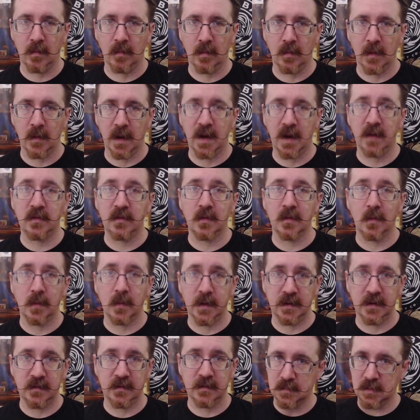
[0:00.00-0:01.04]
As
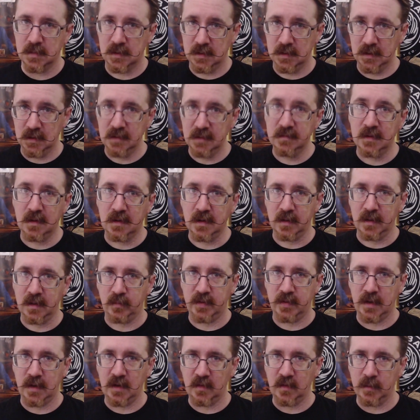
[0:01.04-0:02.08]
always, live long and
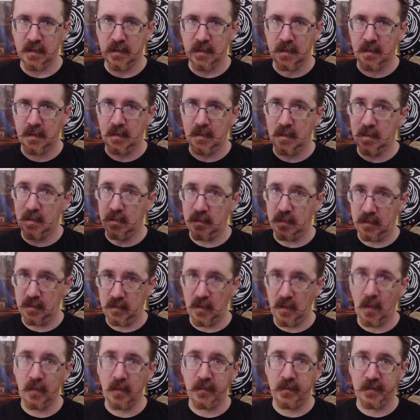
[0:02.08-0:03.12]
prosper.
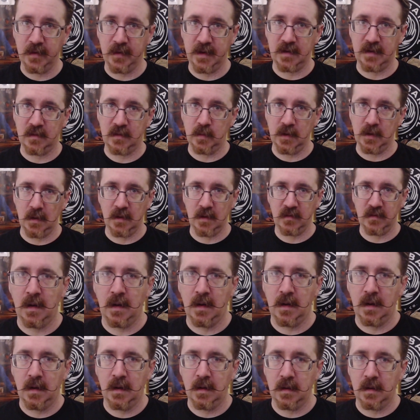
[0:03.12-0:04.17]
Don't forget to be awesome.
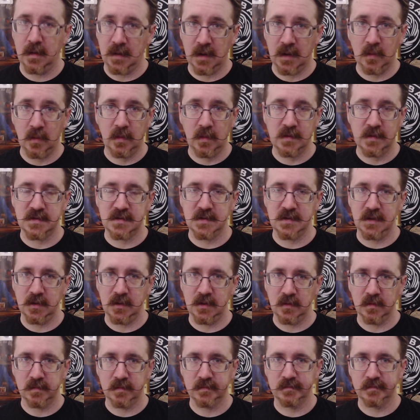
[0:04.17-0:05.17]
And I will see you.